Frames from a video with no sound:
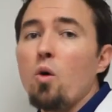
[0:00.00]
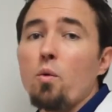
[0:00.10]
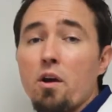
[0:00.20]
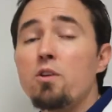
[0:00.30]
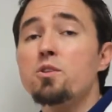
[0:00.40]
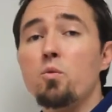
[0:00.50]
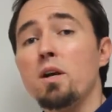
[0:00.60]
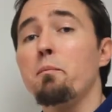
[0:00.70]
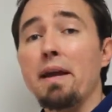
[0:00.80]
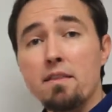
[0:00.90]
We also
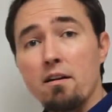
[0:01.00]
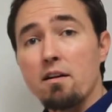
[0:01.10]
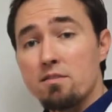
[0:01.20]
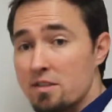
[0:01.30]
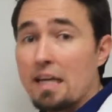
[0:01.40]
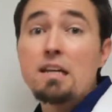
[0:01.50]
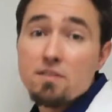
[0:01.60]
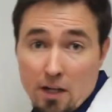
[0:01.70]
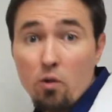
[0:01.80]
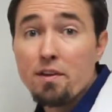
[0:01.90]
want to make their skin
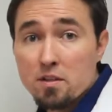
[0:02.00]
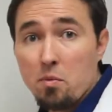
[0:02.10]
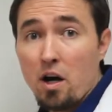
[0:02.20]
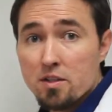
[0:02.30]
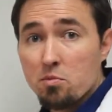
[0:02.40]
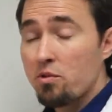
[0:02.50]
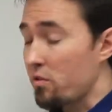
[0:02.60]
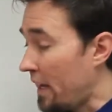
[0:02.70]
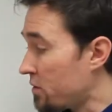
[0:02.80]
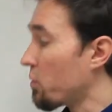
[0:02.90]
as healthy as possible,
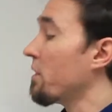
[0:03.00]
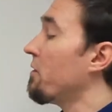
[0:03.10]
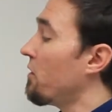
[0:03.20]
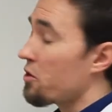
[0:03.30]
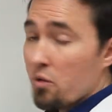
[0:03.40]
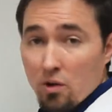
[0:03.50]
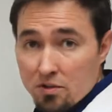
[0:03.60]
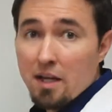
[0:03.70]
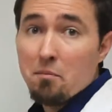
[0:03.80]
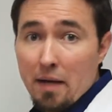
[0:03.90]
so that's where the fish
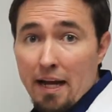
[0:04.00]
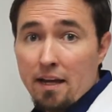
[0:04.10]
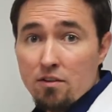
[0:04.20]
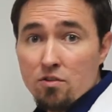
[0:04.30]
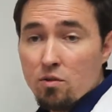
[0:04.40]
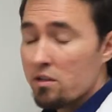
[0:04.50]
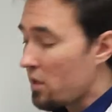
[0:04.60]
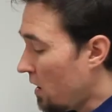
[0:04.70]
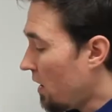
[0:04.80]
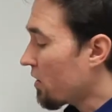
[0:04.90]
oils come back into
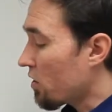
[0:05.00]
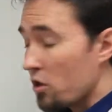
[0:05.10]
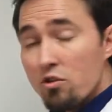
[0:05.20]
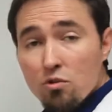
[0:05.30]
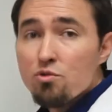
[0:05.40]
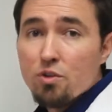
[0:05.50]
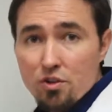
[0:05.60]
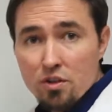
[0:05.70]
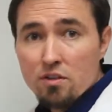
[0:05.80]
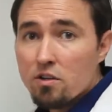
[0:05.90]
it. Good
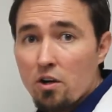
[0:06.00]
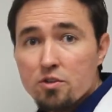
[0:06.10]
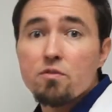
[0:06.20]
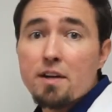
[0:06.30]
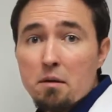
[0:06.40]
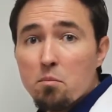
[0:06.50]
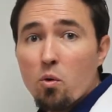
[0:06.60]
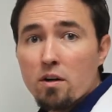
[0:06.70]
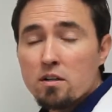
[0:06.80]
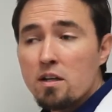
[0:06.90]
nutrition is also very
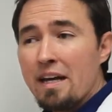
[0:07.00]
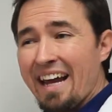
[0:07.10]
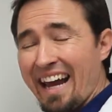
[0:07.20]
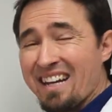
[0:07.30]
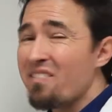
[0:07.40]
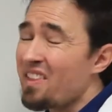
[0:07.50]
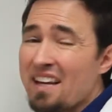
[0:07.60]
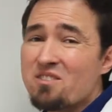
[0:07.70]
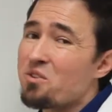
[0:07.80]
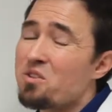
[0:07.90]
important. And if
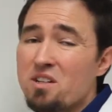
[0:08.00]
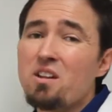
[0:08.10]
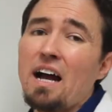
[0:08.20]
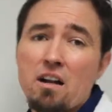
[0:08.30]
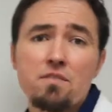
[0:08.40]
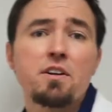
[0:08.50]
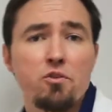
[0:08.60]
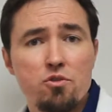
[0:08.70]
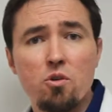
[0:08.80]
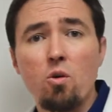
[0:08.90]
things are still out of
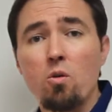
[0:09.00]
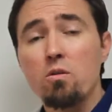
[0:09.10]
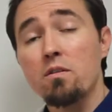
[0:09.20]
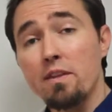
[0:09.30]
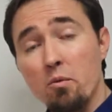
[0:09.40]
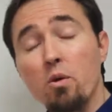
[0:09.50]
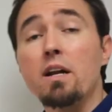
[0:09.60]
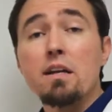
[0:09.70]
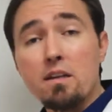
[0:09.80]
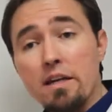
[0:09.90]
control, then we're
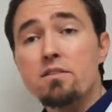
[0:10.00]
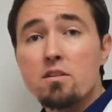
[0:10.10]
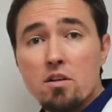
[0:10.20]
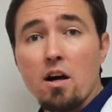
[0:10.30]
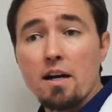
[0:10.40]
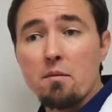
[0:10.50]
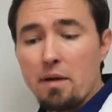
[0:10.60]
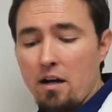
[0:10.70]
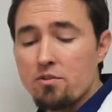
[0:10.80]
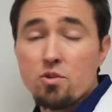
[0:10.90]
going to need to talk
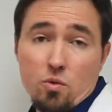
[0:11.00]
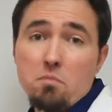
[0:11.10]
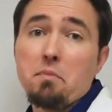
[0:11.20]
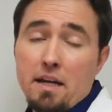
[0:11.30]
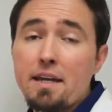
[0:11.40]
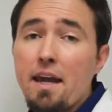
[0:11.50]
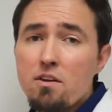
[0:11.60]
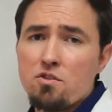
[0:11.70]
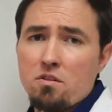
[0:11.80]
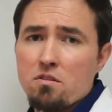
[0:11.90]
about doing
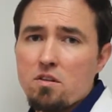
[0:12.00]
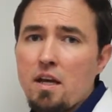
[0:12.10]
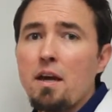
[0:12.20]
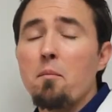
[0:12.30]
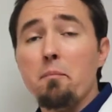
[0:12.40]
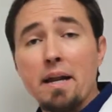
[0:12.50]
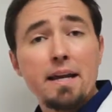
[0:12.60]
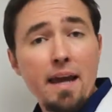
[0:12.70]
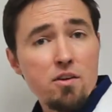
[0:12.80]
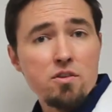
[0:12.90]
medications.
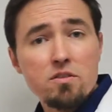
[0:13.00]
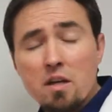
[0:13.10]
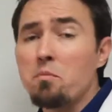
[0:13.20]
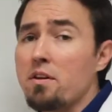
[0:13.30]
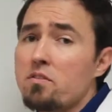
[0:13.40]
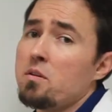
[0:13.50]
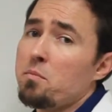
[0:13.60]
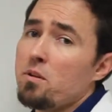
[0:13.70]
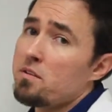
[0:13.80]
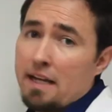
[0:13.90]
Medications can be as
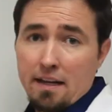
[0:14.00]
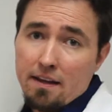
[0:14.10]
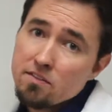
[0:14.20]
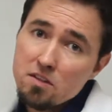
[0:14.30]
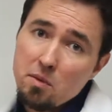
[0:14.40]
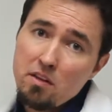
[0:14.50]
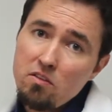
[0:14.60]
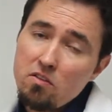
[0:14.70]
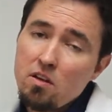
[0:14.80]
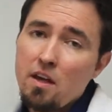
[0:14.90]
simple as
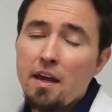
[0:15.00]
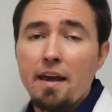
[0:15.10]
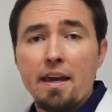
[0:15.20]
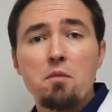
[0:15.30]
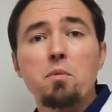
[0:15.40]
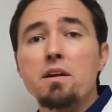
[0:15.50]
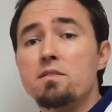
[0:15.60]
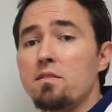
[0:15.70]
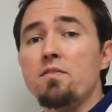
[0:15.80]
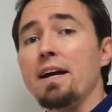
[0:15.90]
antihistamines, can be
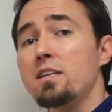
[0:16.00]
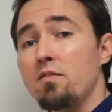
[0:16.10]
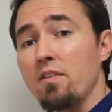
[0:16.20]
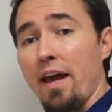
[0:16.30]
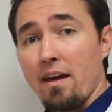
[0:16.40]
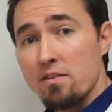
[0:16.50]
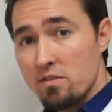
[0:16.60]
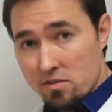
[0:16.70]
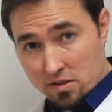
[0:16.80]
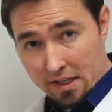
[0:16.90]
as effective as
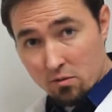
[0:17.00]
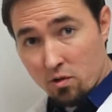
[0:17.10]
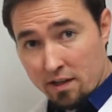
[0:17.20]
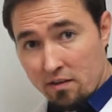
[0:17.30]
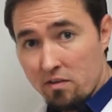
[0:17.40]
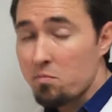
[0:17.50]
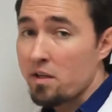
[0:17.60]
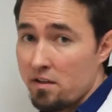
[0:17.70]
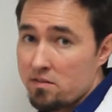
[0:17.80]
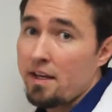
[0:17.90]
steroids,
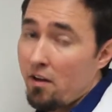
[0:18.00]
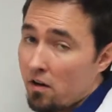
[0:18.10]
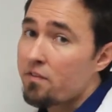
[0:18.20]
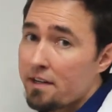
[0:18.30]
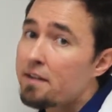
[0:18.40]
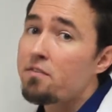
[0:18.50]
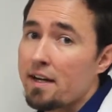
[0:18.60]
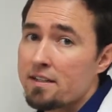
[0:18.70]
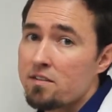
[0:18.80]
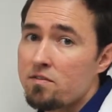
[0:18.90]
because they are very
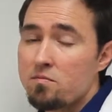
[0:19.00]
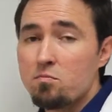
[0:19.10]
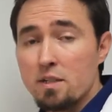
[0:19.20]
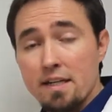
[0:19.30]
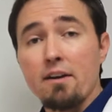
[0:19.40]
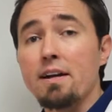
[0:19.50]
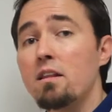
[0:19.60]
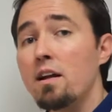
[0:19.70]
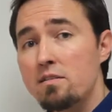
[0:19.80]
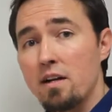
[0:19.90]
effective, but carry a
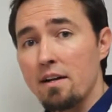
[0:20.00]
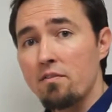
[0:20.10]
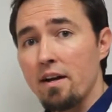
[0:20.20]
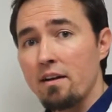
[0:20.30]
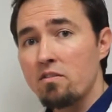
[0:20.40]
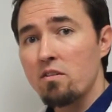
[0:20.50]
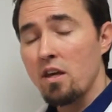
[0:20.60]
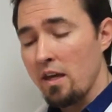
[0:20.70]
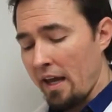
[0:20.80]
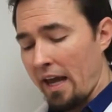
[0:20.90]
lot of side effects.
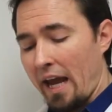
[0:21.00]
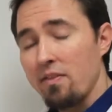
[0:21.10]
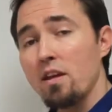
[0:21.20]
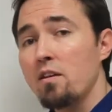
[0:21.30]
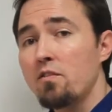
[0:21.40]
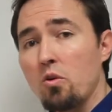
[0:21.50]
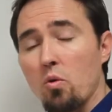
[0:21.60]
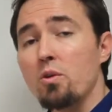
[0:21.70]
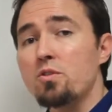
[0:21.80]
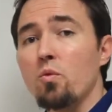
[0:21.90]
And then, of
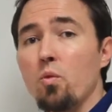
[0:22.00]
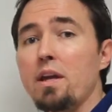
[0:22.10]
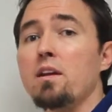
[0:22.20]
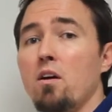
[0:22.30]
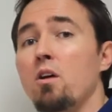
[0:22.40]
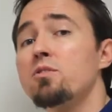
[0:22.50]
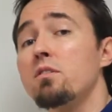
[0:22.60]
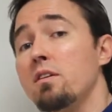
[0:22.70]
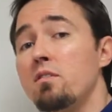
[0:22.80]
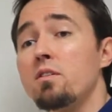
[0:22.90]
course, we can also
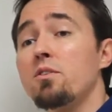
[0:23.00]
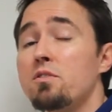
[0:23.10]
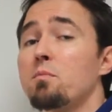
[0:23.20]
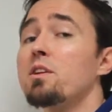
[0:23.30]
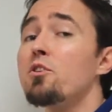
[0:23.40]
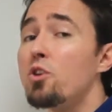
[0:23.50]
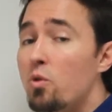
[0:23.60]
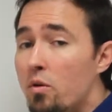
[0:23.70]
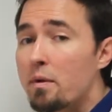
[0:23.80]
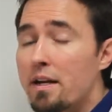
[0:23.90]
consider some of the
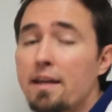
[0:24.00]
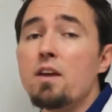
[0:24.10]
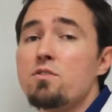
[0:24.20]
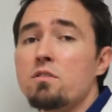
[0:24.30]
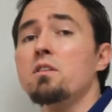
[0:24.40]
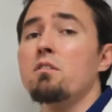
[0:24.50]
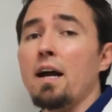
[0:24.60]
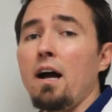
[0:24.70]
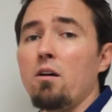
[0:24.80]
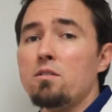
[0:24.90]
newer medications that are
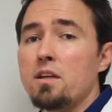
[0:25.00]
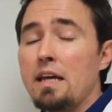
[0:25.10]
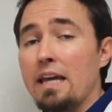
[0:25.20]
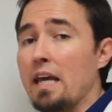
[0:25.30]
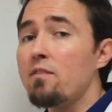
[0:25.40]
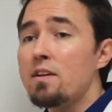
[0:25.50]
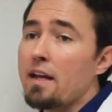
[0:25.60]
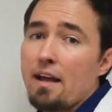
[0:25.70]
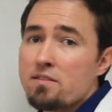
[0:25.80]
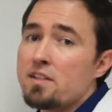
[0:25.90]
out. Even
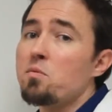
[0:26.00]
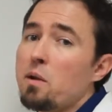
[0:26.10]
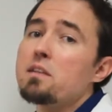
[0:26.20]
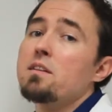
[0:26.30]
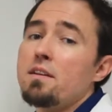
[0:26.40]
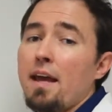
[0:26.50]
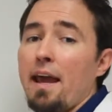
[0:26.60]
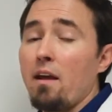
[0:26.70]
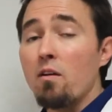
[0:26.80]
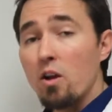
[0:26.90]
as I speak
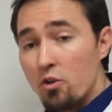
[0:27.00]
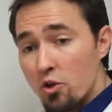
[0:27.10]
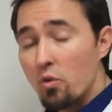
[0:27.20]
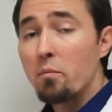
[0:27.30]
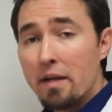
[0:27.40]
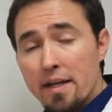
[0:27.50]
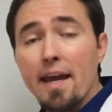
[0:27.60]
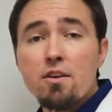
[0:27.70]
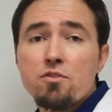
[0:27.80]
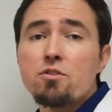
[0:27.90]
today, newer
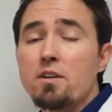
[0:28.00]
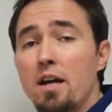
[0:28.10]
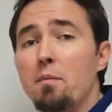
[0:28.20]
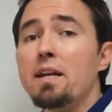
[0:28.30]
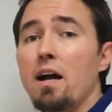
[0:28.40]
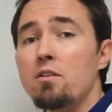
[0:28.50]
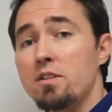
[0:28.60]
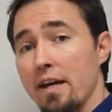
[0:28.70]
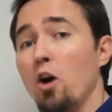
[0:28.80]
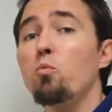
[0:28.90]
medications are coming out
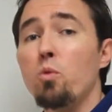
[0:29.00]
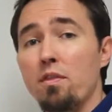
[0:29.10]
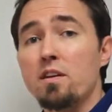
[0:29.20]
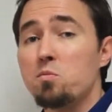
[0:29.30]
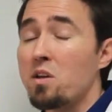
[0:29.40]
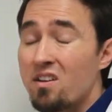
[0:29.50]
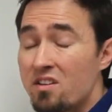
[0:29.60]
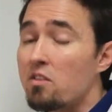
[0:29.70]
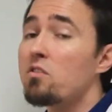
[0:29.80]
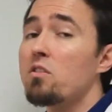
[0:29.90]
to help with this because
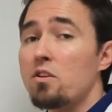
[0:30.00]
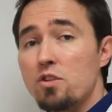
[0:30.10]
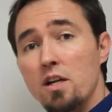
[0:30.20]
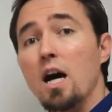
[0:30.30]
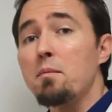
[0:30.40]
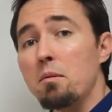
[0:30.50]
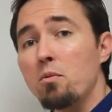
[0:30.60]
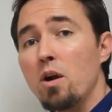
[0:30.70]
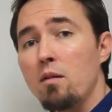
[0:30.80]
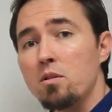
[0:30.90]
it's such a common
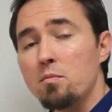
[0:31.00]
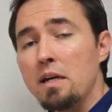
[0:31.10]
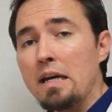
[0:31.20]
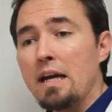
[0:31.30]
problem